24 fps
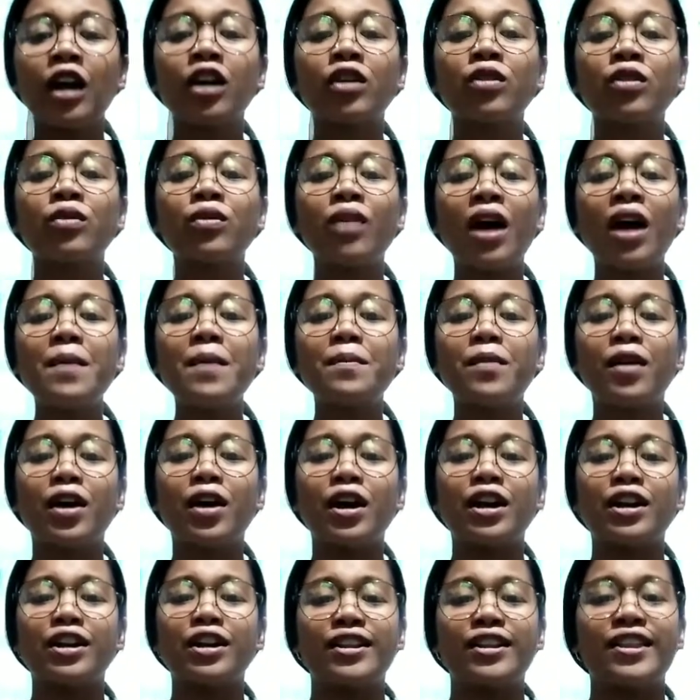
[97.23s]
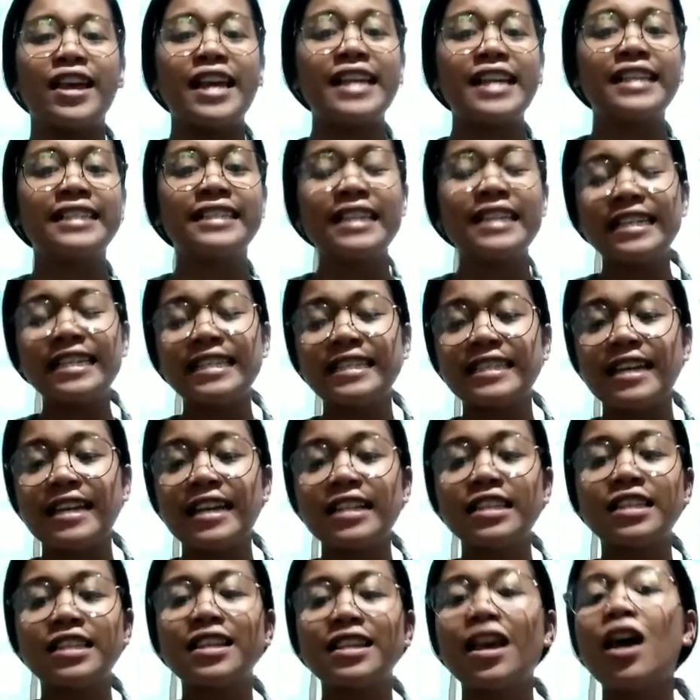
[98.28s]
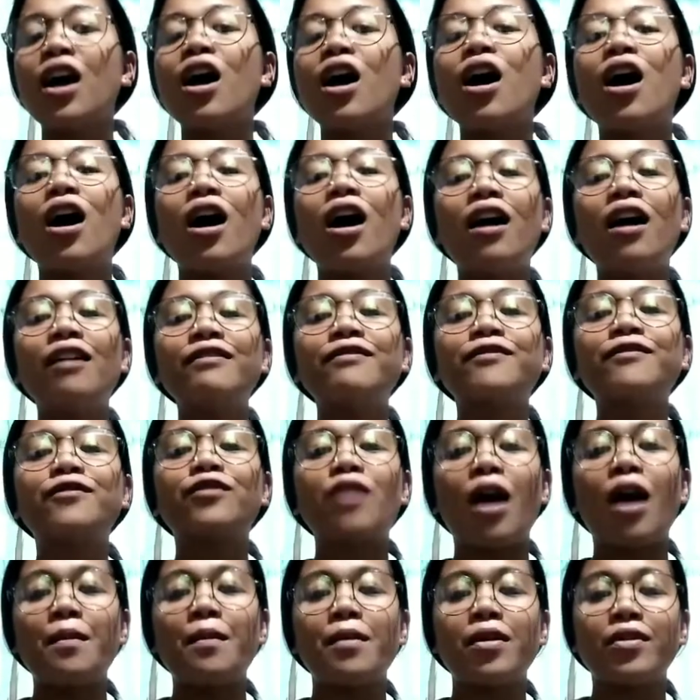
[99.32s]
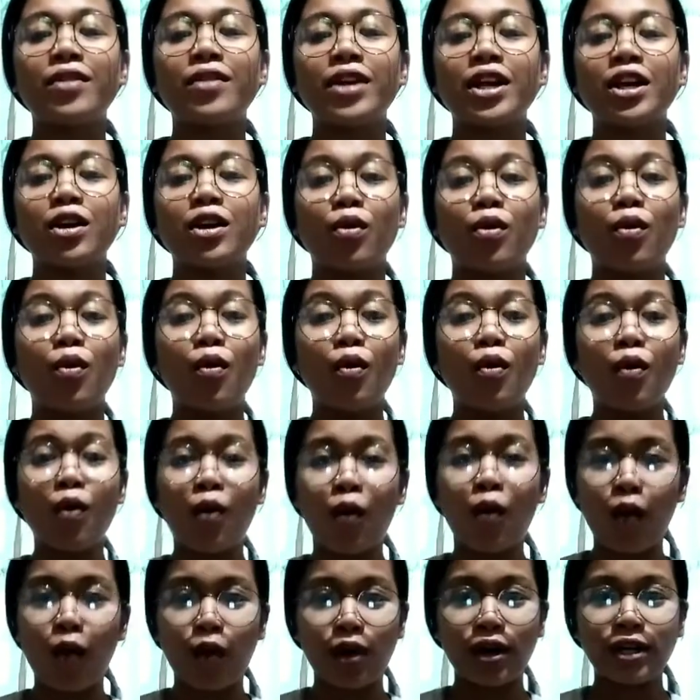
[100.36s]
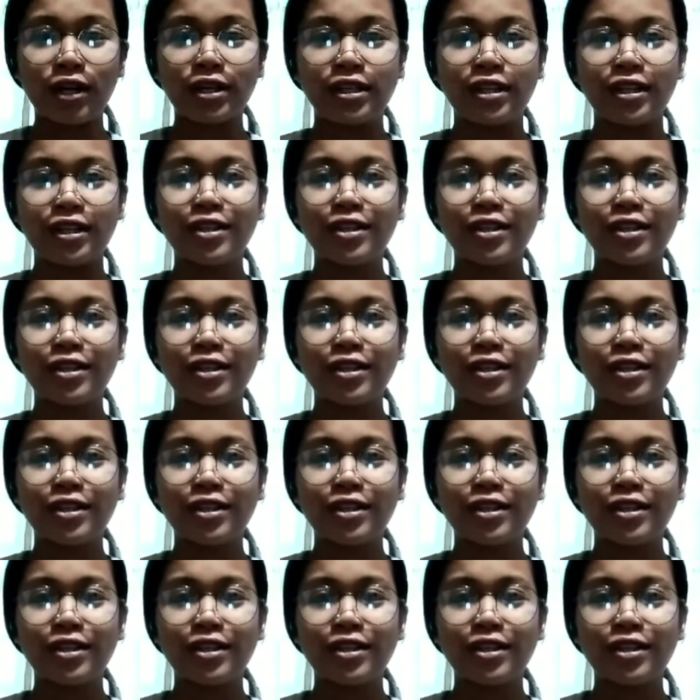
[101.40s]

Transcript: grammar, the existence of grammaring occurred.